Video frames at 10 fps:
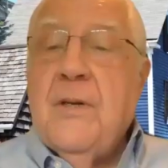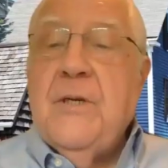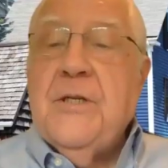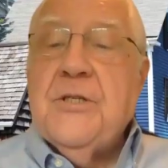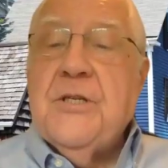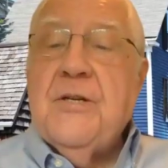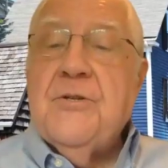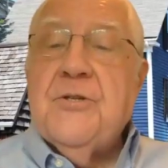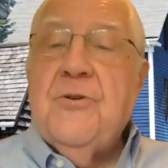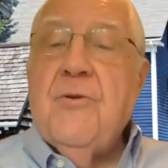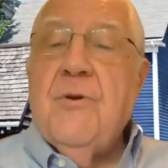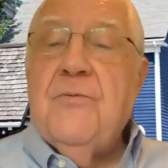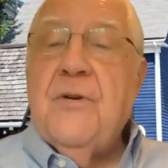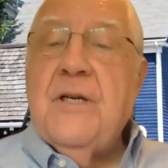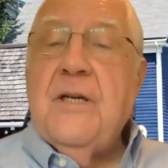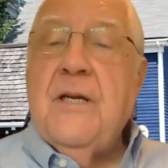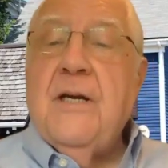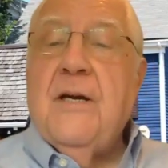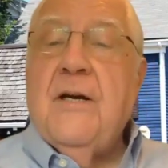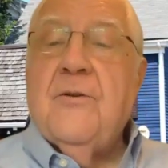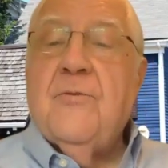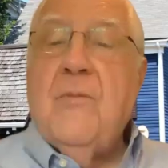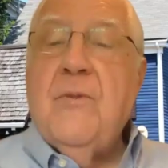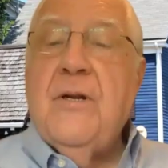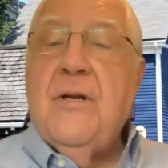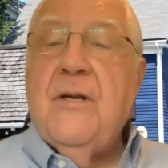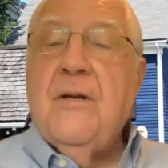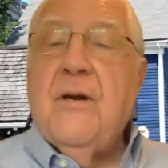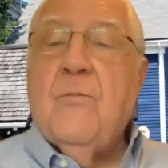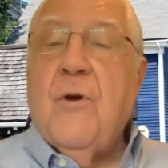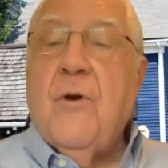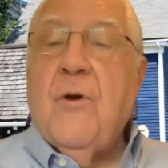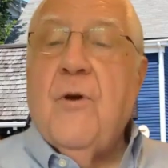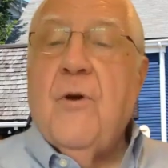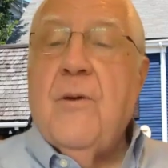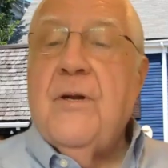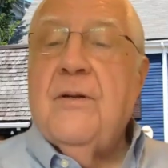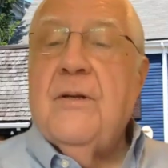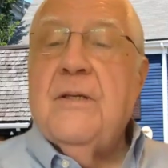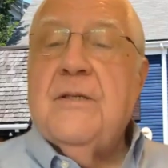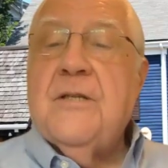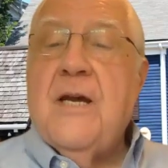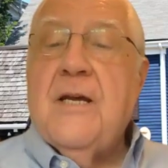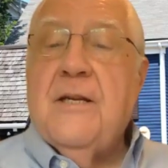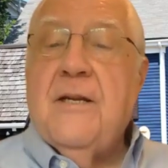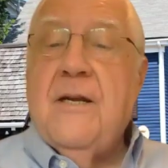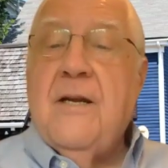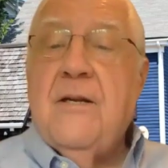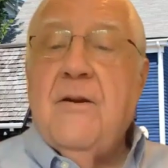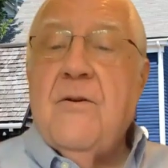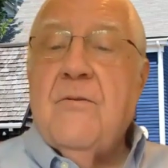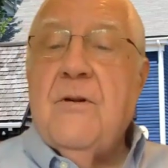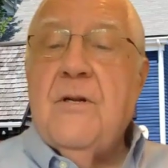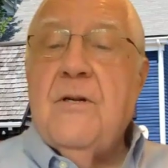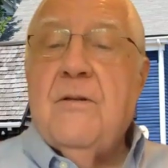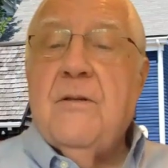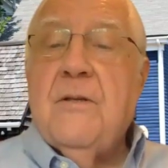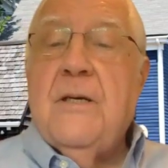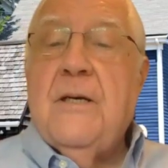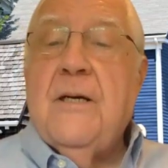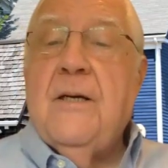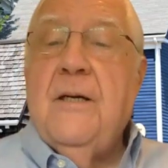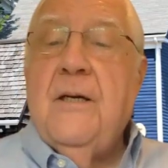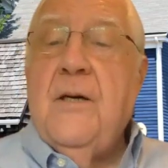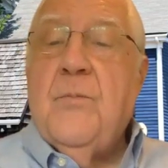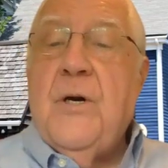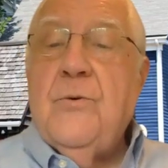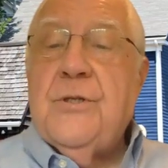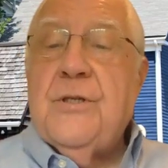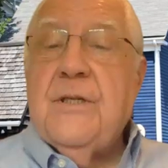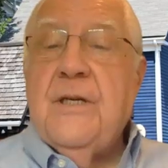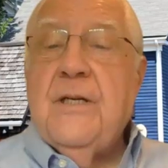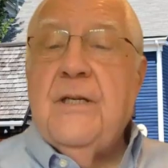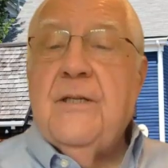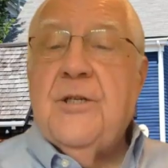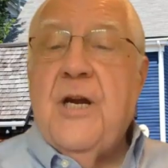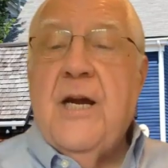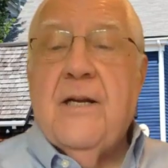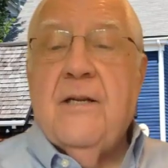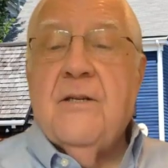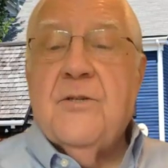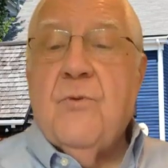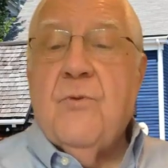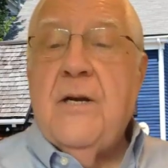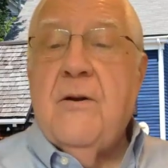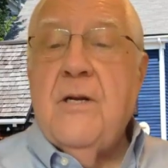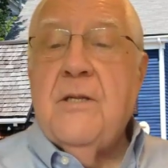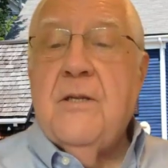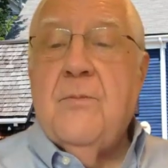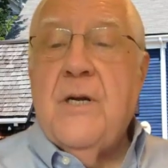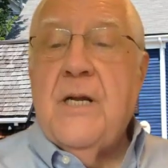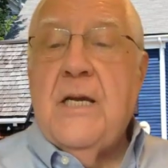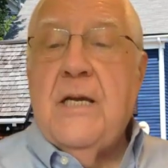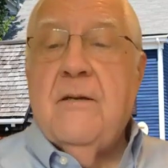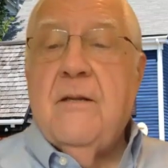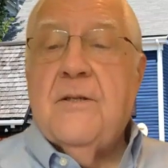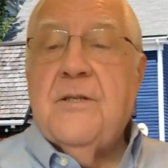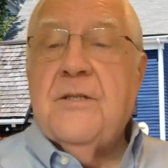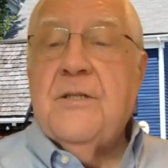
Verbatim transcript: let me just underscore what Vicky uh, Drummond, uh, Drummond said, and her little uh, post in chat is right on the money. That's right.